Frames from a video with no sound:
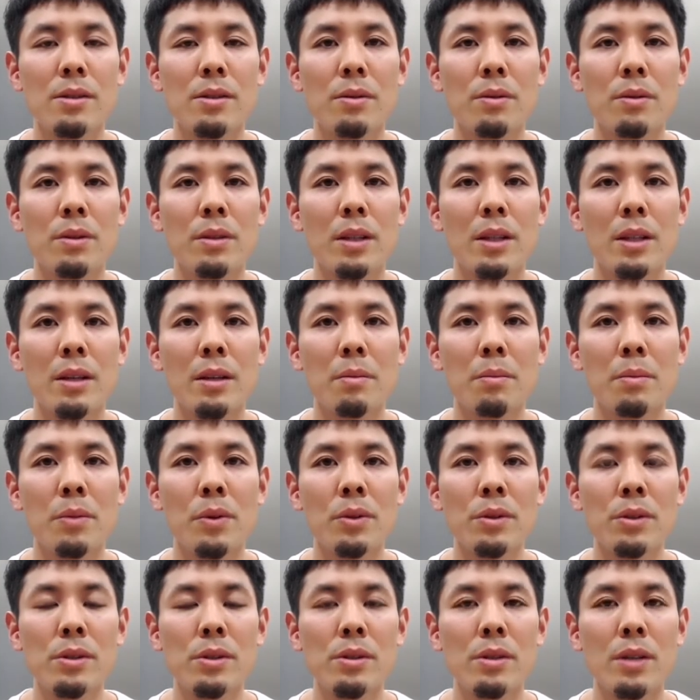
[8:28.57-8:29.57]
Since the
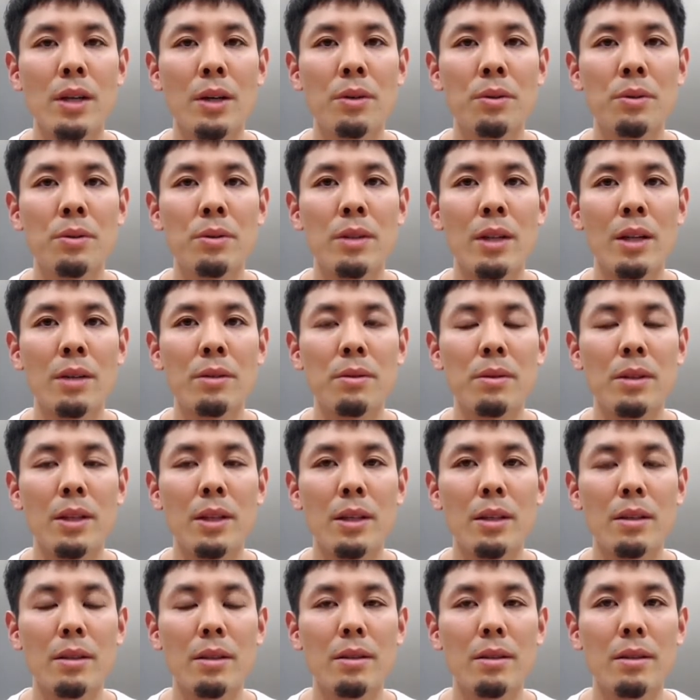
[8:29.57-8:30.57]
number of blocks
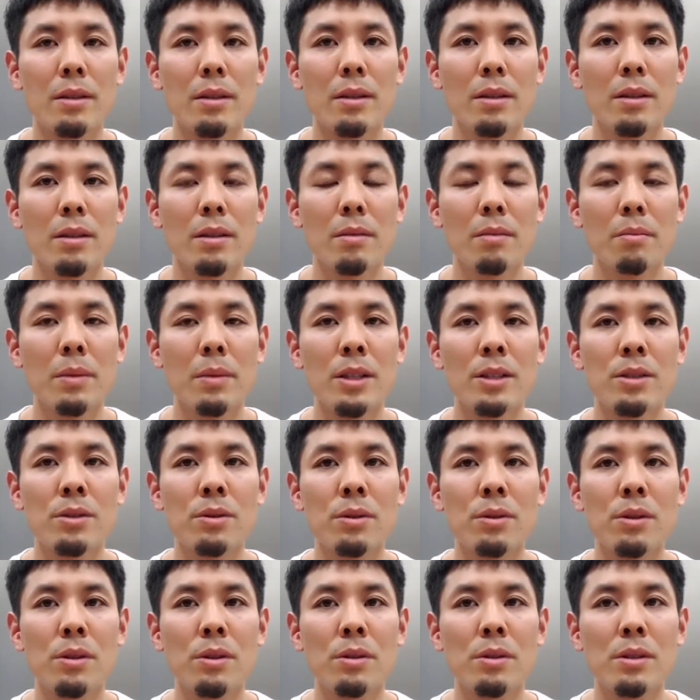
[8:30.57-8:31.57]
varies from message
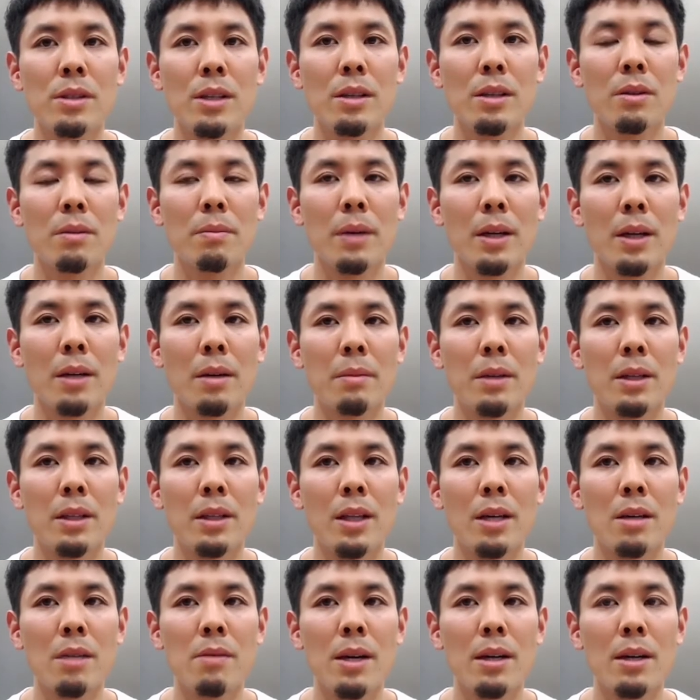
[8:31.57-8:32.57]
to message,
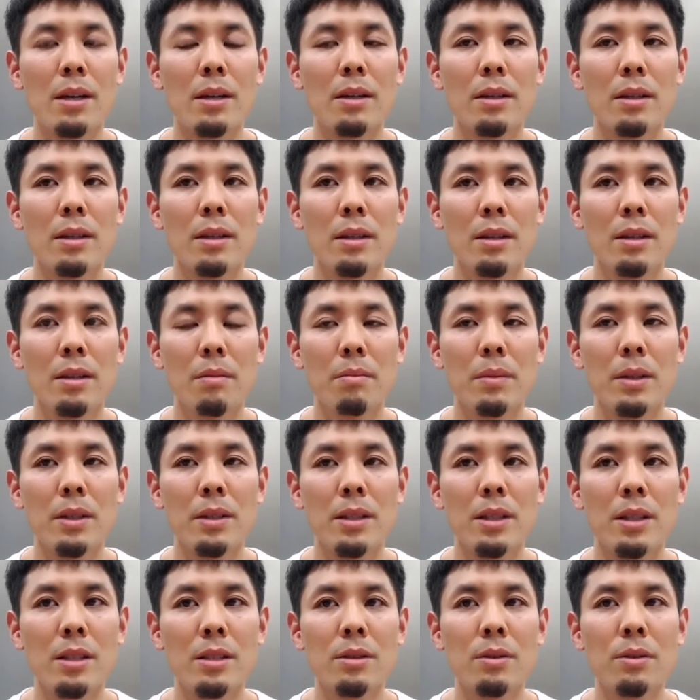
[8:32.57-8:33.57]
the parameter of the
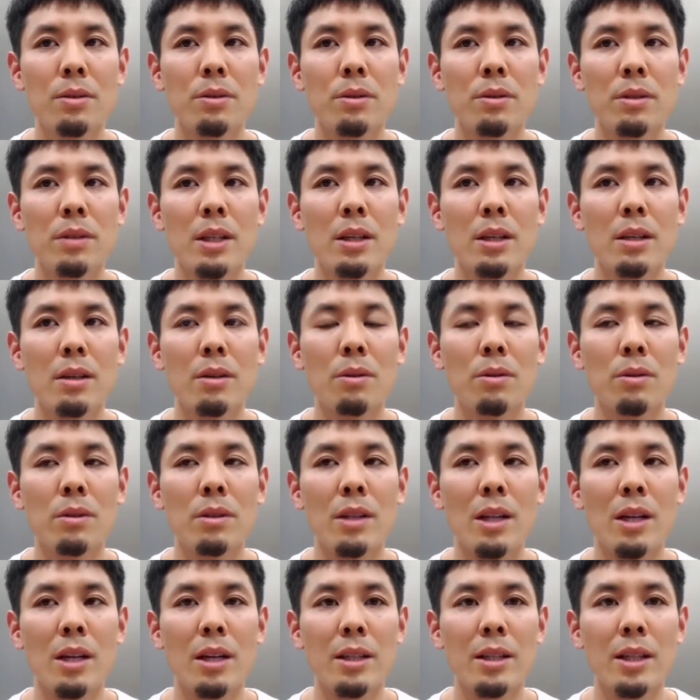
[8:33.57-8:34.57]
power curve is
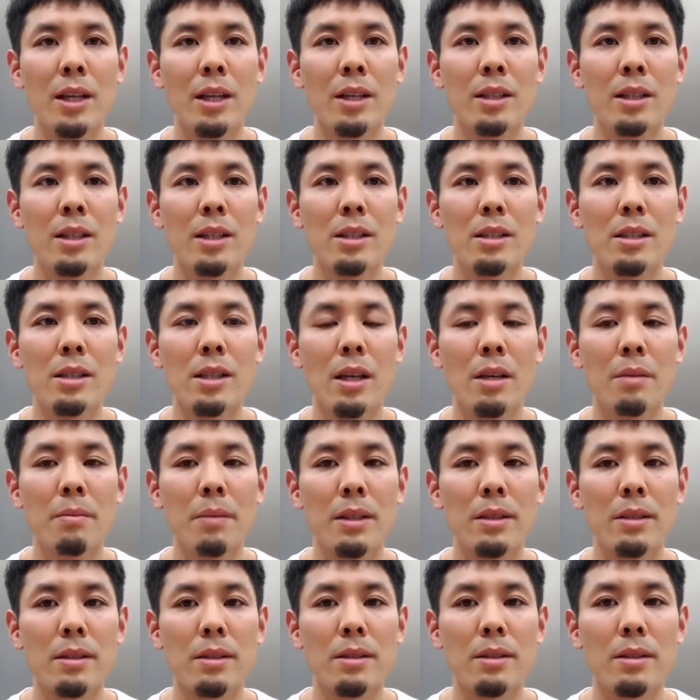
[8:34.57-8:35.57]
set to a different
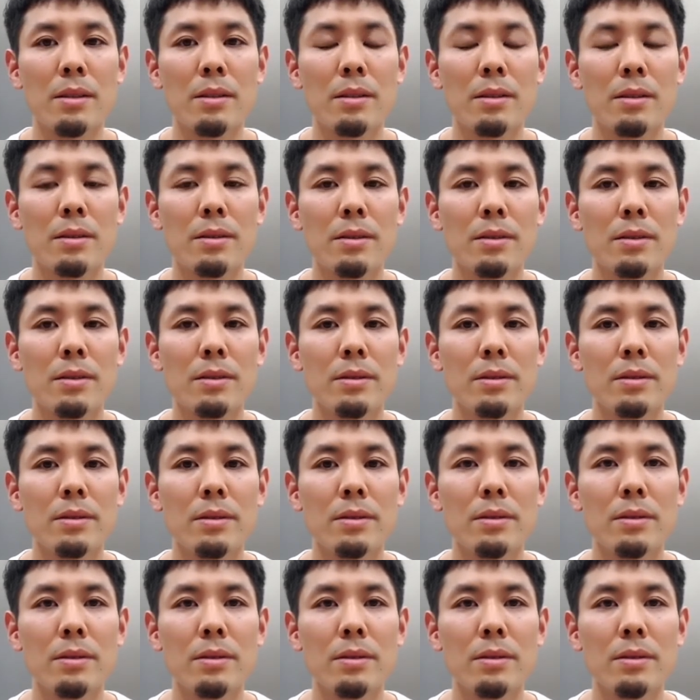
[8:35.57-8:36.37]
value for each